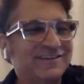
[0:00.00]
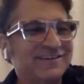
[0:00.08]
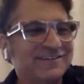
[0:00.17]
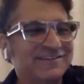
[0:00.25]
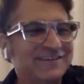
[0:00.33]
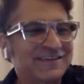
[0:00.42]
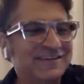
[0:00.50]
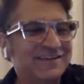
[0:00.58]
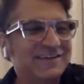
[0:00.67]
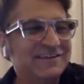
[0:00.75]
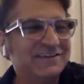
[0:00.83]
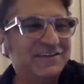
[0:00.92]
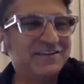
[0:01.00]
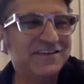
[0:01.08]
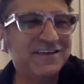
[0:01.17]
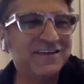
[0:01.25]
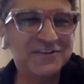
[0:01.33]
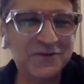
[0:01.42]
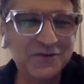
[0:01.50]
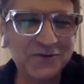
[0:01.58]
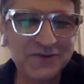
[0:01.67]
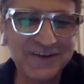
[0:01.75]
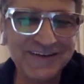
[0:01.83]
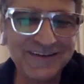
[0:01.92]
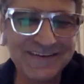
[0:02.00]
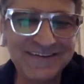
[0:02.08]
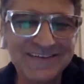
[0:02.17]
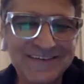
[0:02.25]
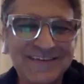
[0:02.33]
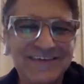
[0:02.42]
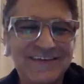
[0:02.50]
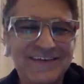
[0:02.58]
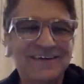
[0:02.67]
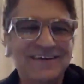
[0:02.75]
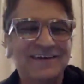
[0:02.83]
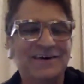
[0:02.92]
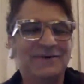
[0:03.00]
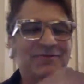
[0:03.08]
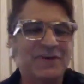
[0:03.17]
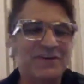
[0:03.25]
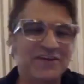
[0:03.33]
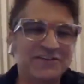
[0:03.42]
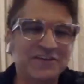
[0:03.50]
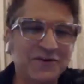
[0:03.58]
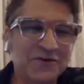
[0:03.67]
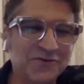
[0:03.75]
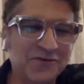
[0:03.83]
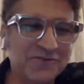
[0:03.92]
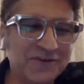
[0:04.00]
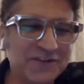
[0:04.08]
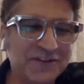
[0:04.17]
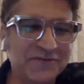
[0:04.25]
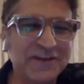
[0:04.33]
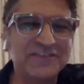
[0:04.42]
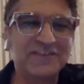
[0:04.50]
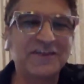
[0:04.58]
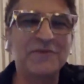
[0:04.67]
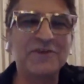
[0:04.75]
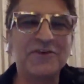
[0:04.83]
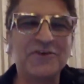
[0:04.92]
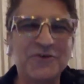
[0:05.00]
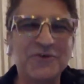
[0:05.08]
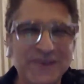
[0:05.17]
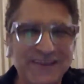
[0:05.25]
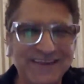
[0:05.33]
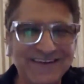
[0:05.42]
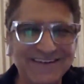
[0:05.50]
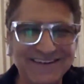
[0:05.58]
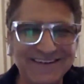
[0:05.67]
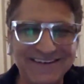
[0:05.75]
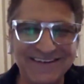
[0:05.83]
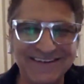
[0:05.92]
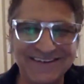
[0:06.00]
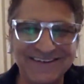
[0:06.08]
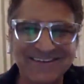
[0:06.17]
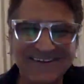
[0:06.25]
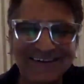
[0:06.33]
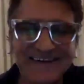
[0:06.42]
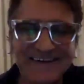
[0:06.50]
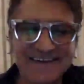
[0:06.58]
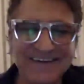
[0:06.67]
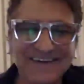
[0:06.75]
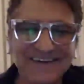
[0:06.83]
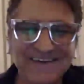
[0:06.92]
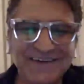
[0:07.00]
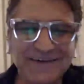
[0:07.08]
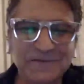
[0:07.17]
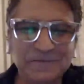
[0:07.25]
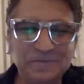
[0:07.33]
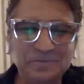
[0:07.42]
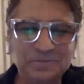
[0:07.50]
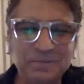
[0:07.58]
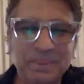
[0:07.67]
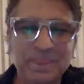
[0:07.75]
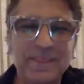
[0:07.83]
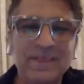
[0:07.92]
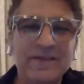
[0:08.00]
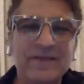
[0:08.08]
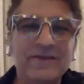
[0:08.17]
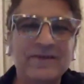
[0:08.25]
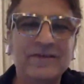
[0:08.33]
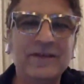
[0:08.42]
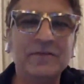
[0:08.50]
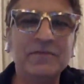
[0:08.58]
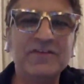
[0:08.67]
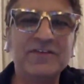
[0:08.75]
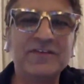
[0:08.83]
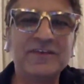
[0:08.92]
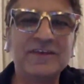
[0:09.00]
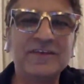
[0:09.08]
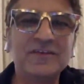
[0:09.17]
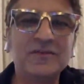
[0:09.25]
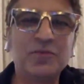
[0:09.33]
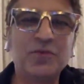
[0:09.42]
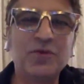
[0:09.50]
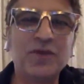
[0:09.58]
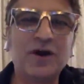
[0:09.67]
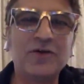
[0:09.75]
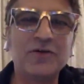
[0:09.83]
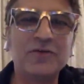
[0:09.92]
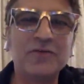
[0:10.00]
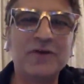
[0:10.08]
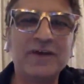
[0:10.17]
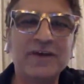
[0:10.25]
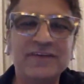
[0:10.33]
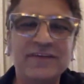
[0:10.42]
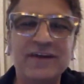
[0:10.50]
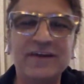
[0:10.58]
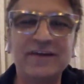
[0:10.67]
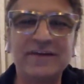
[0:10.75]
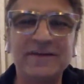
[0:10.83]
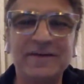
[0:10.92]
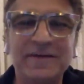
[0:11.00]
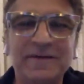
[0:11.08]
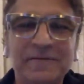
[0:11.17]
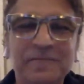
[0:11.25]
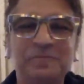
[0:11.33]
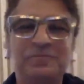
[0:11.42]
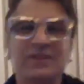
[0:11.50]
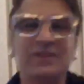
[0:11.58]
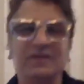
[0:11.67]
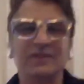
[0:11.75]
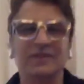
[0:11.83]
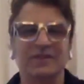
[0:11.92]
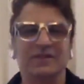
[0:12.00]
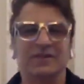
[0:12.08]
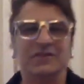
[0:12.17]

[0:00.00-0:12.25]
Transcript: especially these days, you know, when one doesn't know whether one is coming or going. Let me just take this poll out of my side here.